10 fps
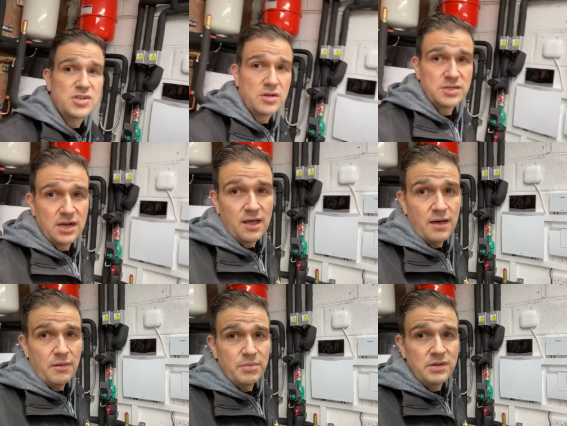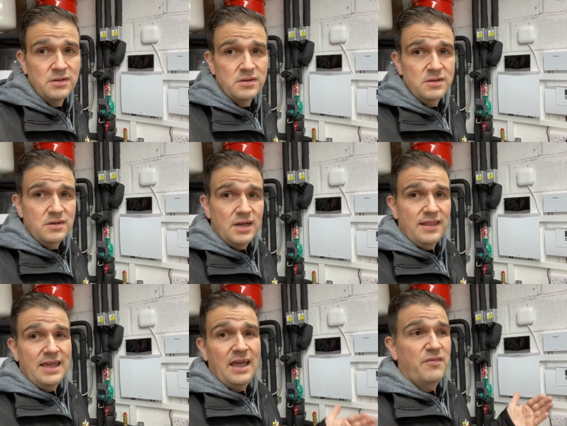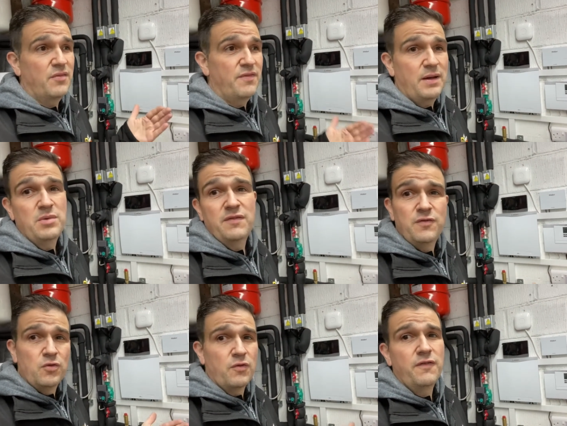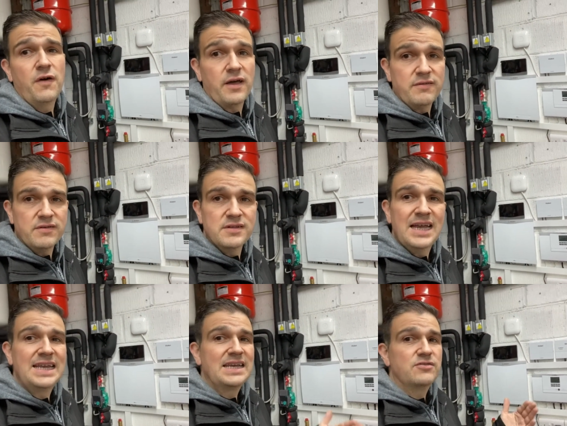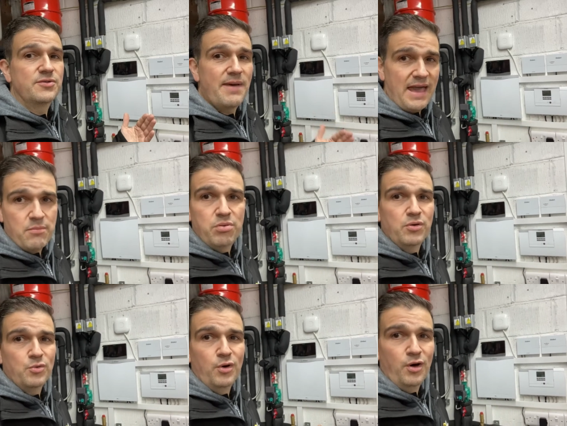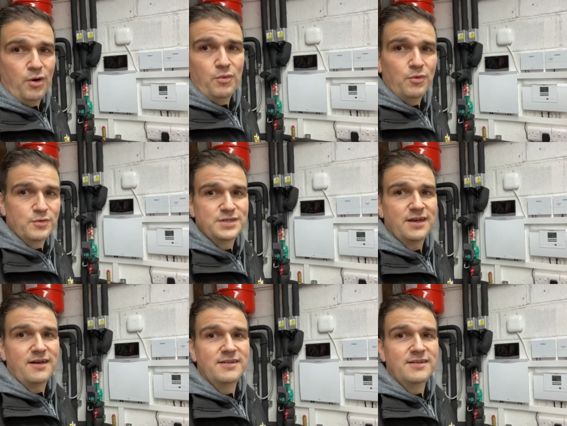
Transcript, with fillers: charging it up and they have a family of four or five and it gives them ample hot water.